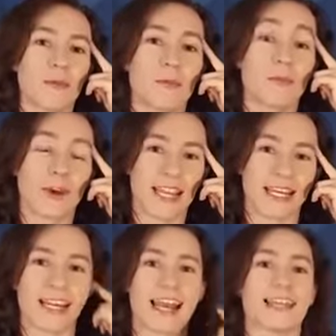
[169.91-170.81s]

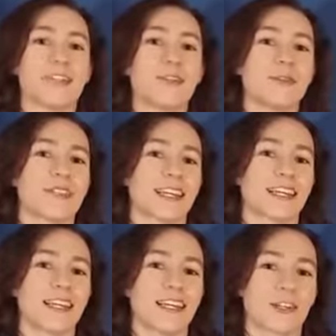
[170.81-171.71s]
brain and
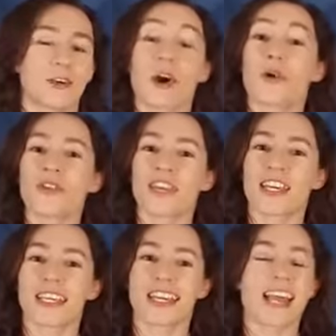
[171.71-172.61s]
using your own
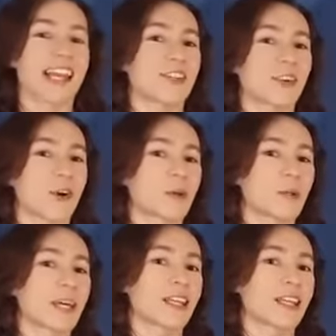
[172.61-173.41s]
thinking and your own